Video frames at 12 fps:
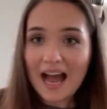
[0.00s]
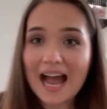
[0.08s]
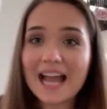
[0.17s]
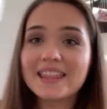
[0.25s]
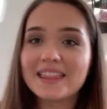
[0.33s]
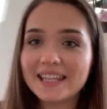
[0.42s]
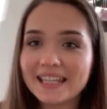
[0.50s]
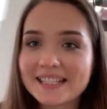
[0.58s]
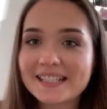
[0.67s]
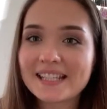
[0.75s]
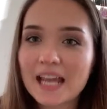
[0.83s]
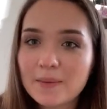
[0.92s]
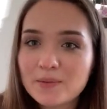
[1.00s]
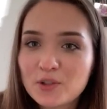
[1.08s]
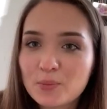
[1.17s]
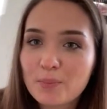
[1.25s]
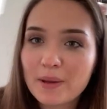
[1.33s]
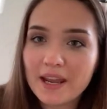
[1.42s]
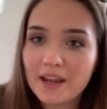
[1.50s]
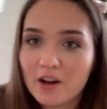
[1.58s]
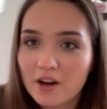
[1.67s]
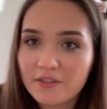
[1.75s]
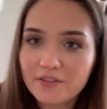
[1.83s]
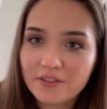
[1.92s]
I think it's time to pay
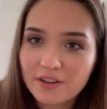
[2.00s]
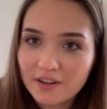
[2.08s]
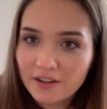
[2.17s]
off